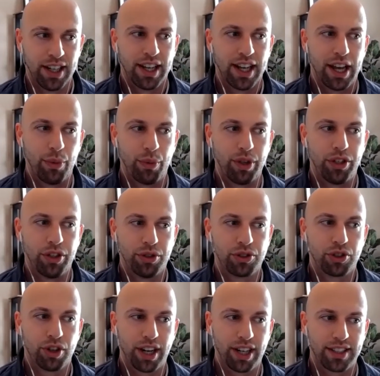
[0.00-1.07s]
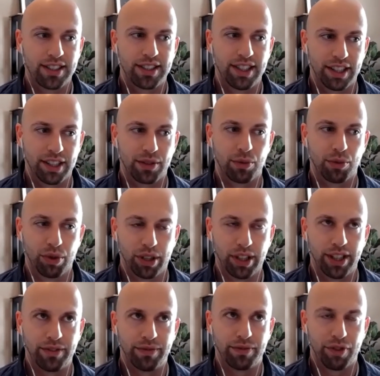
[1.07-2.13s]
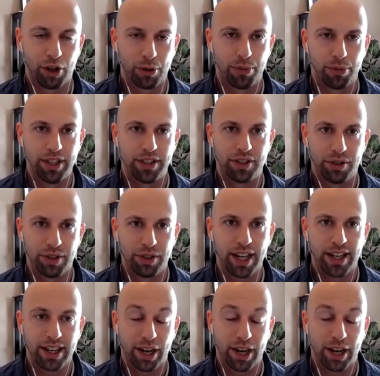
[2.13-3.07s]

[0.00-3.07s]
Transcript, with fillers: and we do try to stick really firmly to that.